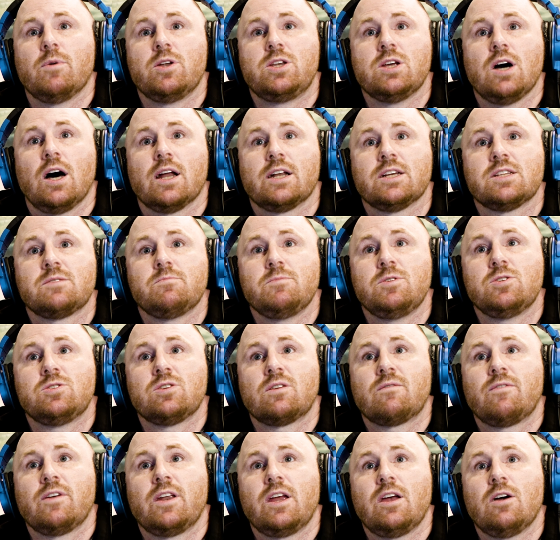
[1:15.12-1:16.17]
Madonna's
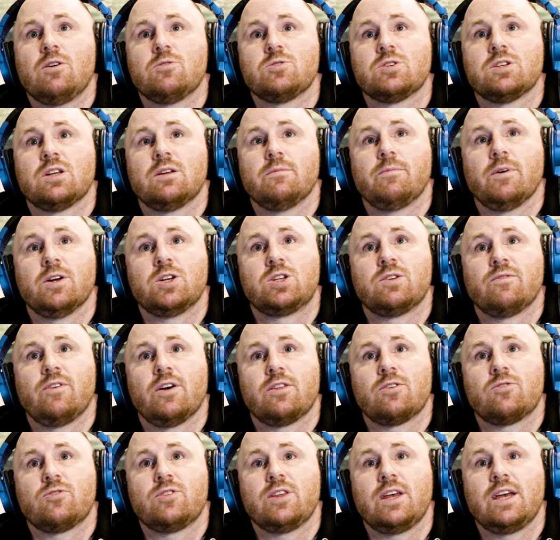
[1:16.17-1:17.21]
music videos and a bunch of
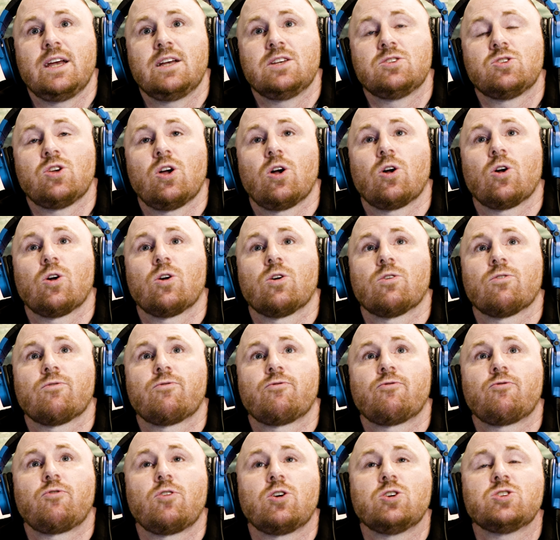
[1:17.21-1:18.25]
other things. Her
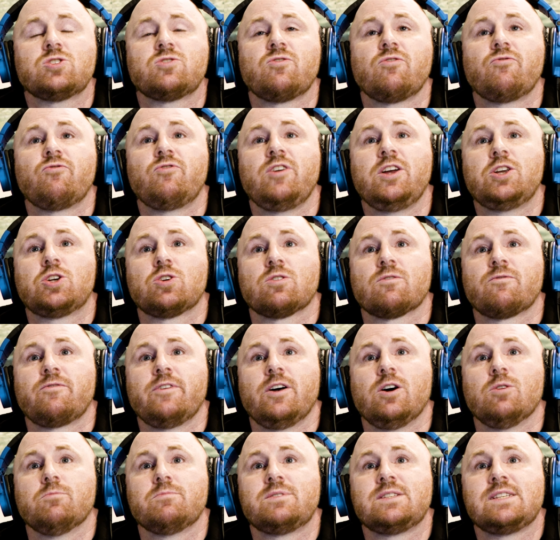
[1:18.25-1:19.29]
first feature
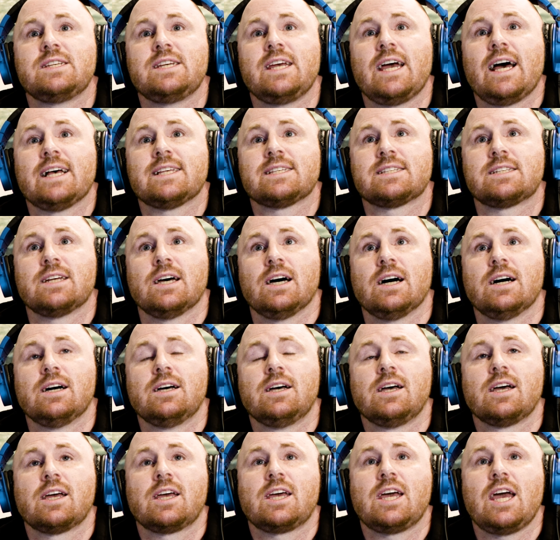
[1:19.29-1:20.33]
film, Siesta,
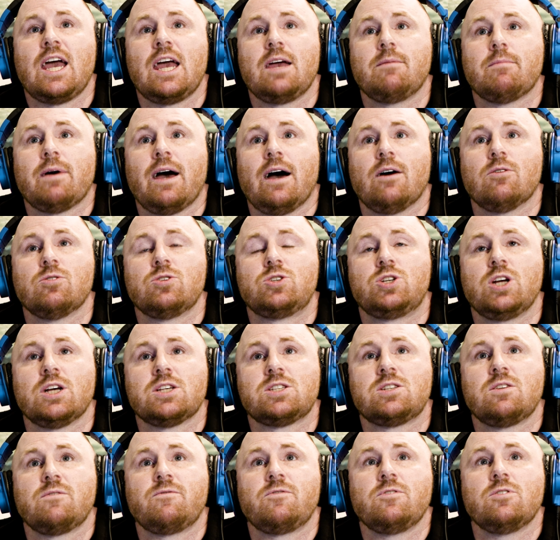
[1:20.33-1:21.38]
came out
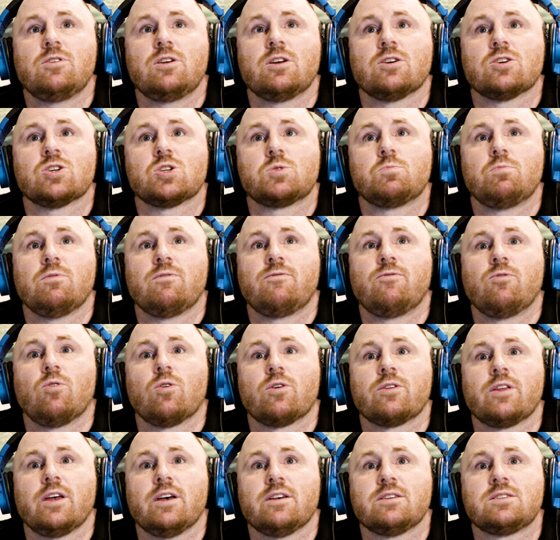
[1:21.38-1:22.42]
just a few years
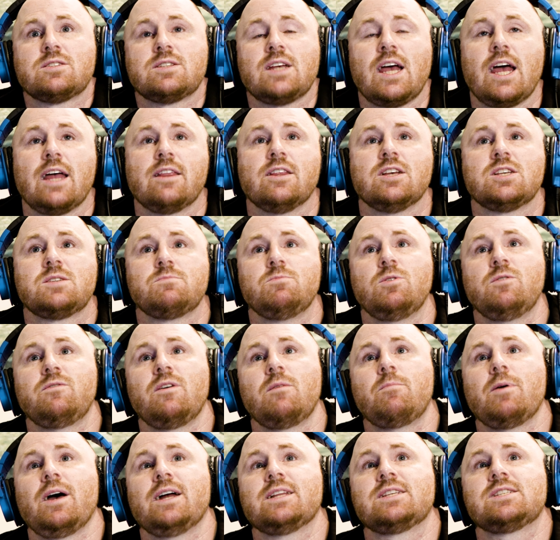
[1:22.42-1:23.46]
before this, and this
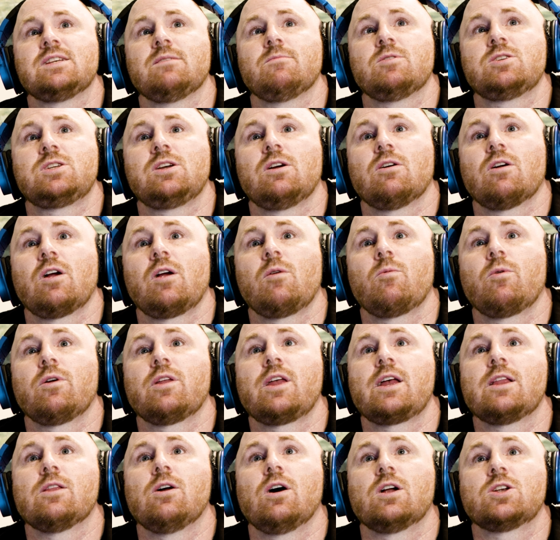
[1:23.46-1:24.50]
movie, Pet Sematary,
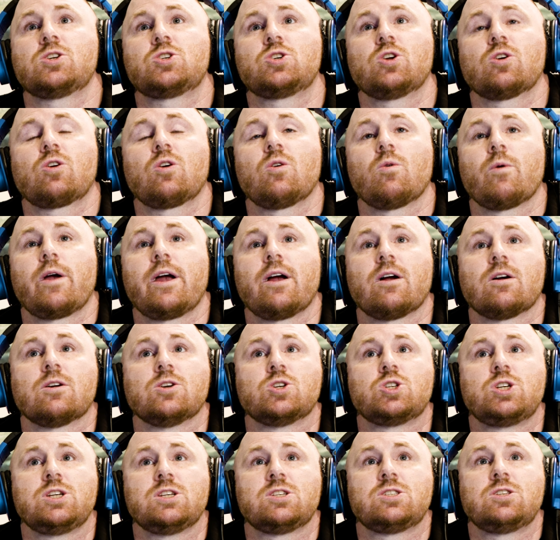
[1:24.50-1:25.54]
really launched her career,
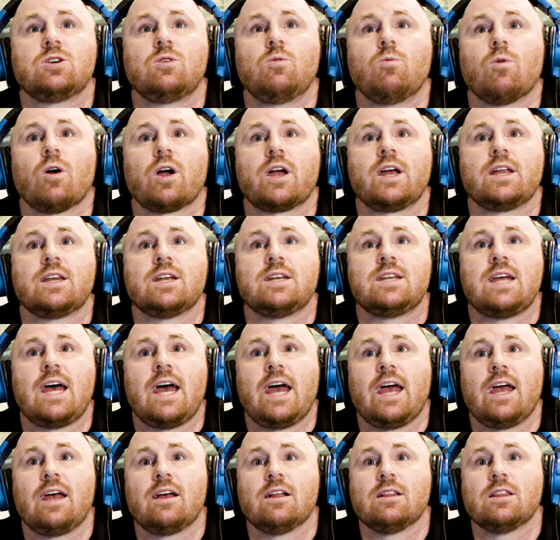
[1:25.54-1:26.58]
and she's still working
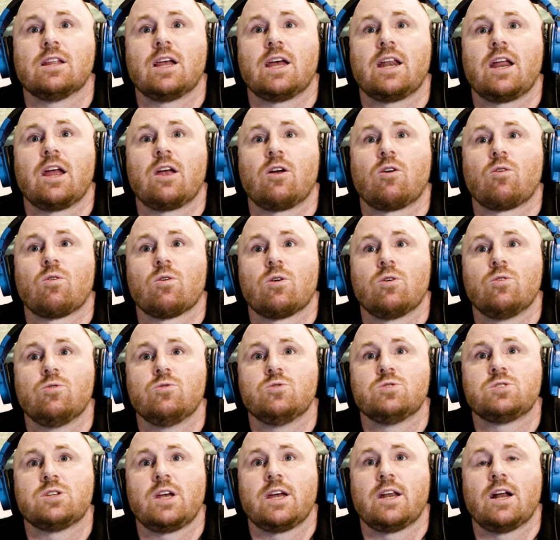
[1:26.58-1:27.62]
today, leading
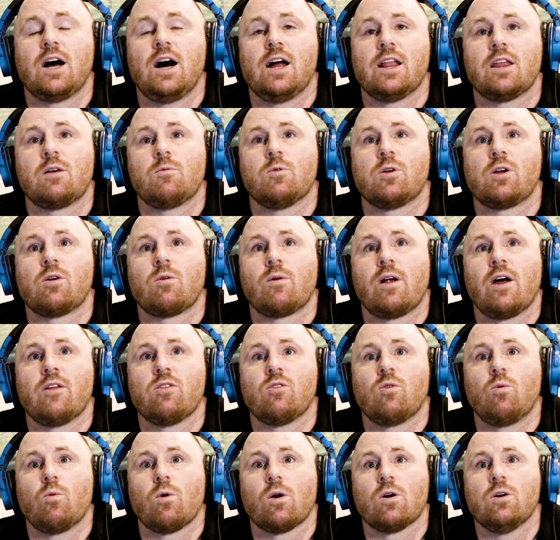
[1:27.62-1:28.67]
crews in Hollywood
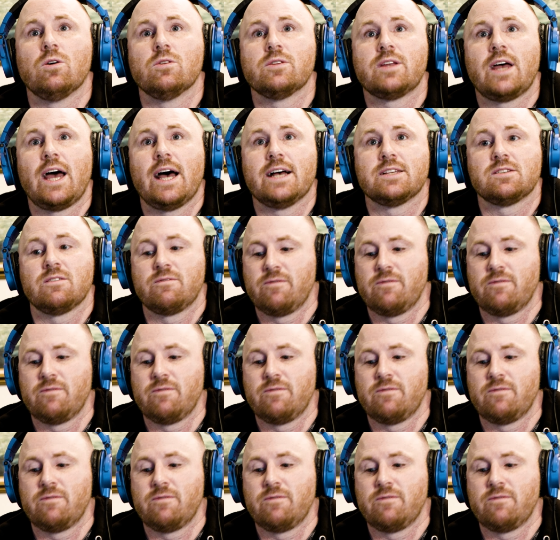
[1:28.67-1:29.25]
around the world as a